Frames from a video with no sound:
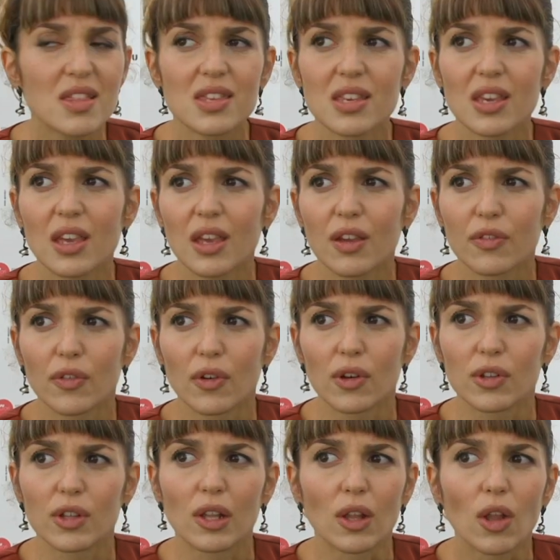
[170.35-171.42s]
see if
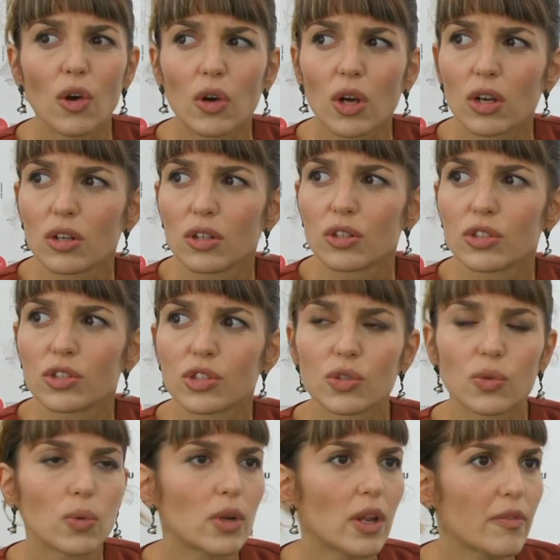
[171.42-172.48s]
the locals
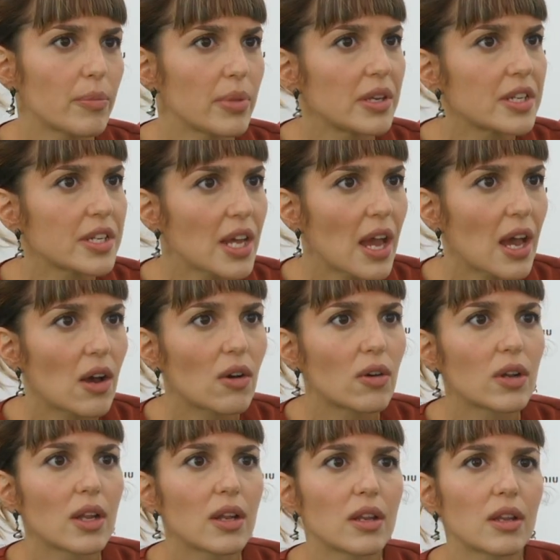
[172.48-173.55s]
would have been
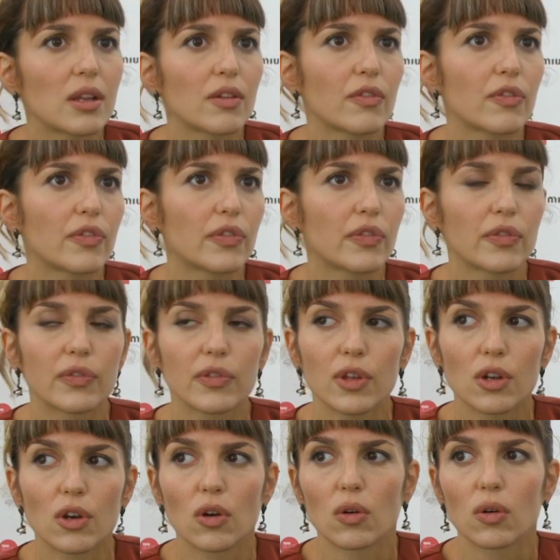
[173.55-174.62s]
down, and if, you
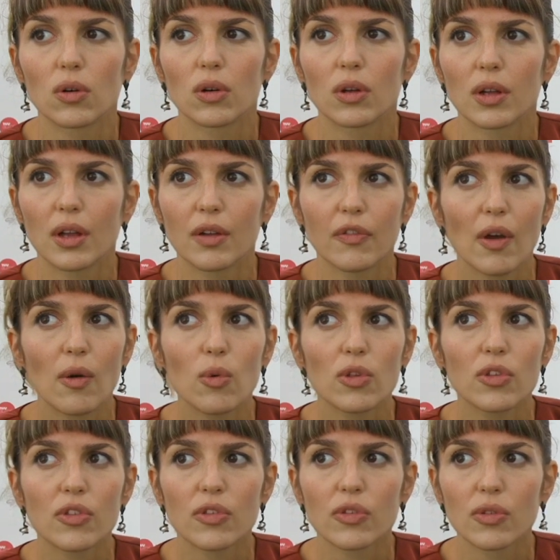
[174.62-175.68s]
know, if I
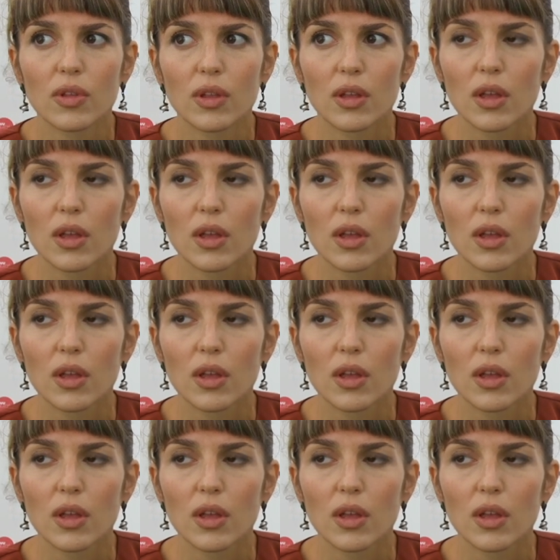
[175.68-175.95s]
was